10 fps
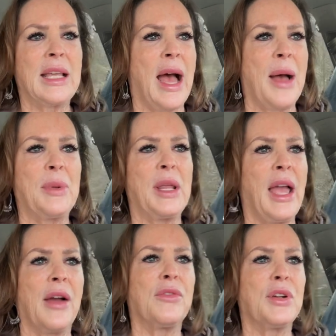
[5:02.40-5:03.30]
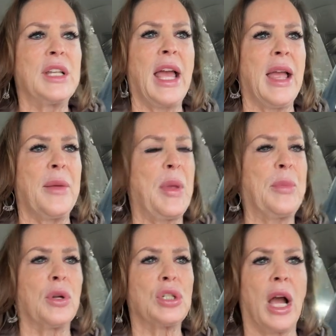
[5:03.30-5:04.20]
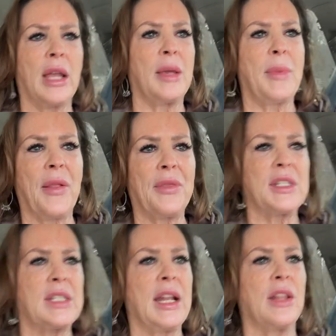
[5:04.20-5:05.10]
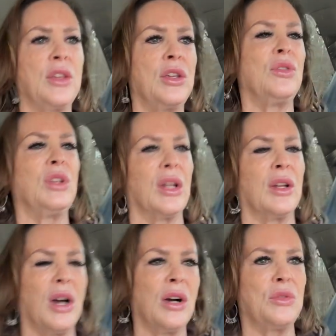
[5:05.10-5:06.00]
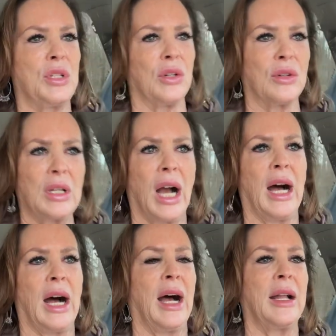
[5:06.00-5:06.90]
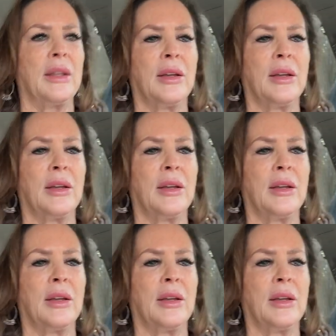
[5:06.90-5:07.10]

happening every day. People are talking about the state of the union. Oh dear God.